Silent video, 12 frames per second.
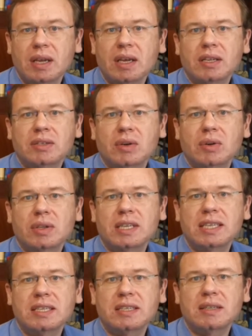So,
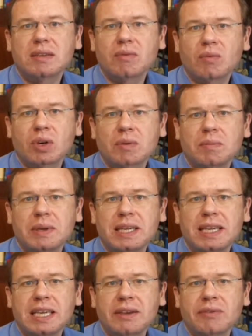this would be
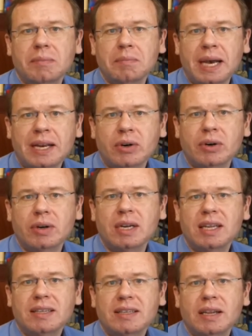even better
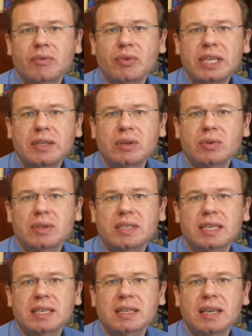than
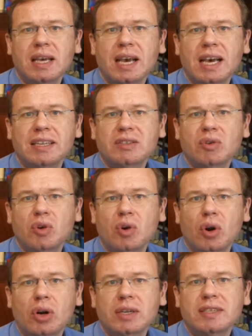reusing as you
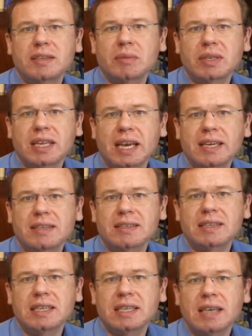learn
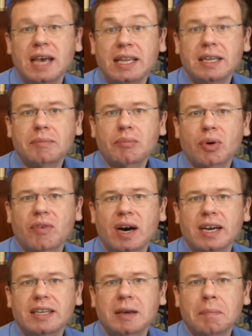simultaneously and then
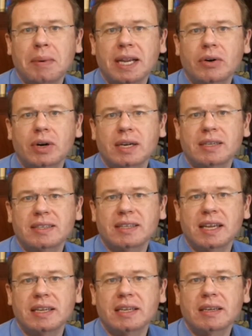provide a better
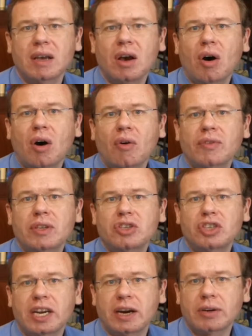understanding of the
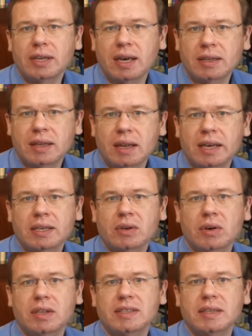shared underlying
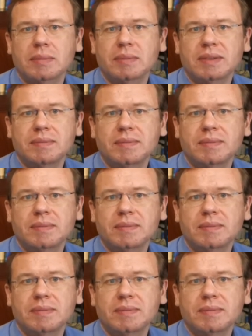concepts.